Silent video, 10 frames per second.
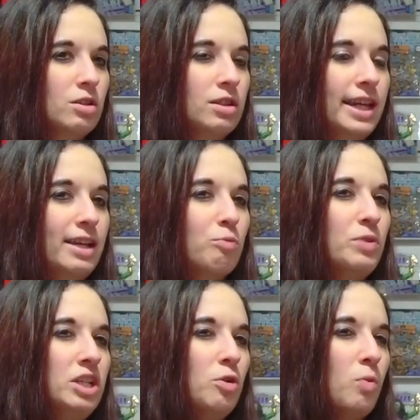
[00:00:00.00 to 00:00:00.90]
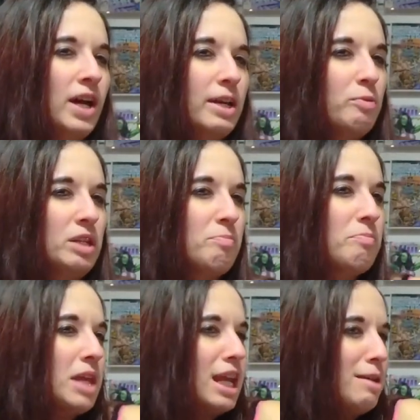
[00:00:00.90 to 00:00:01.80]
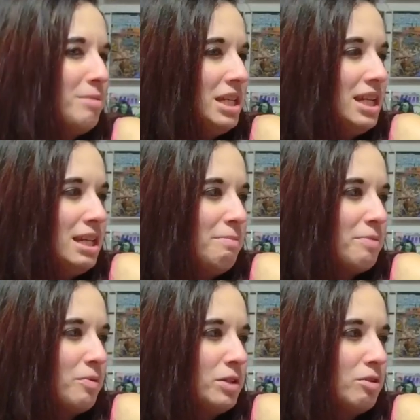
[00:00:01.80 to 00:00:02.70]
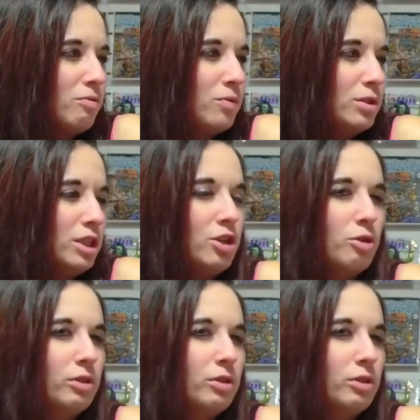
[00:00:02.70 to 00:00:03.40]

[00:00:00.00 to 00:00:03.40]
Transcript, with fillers: Like, we know why we maybe, but we don't really know.